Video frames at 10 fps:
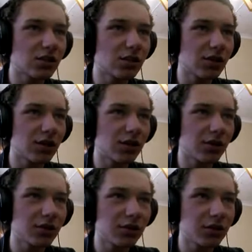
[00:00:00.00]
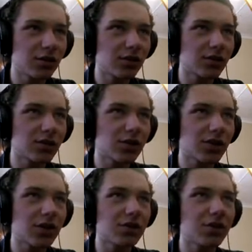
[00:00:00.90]
Uh, no.
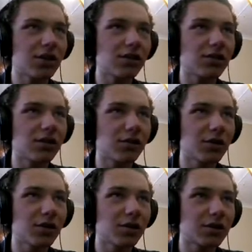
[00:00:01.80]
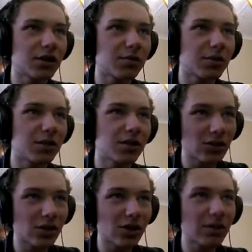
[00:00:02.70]
Sorry, dude, I have no idea what's happening.
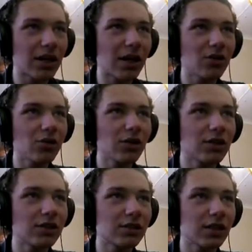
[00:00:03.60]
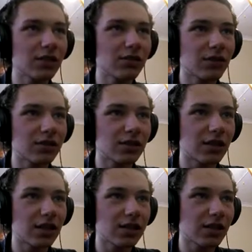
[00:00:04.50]
Okay, but how do I descend The
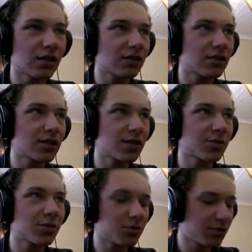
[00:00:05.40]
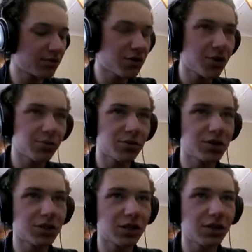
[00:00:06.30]
Guys, I, tips would be very
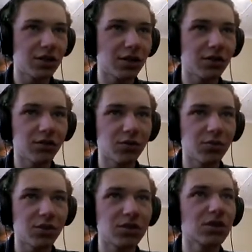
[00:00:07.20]
appreciated. Thank you very much.